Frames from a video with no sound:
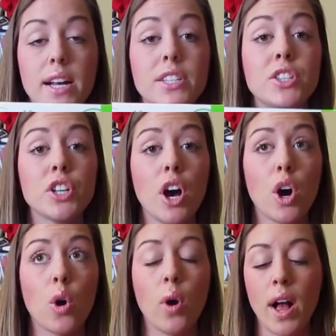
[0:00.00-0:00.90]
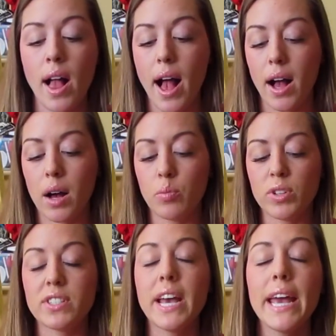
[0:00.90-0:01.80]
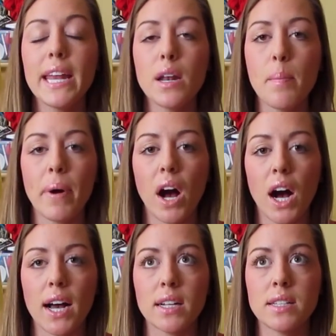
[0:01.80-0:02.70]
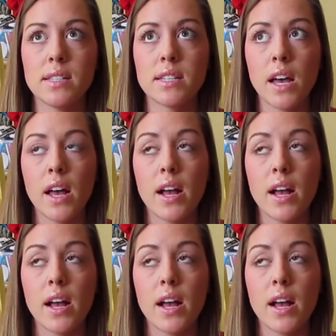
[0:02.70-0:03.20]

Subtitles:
So with 10 pods,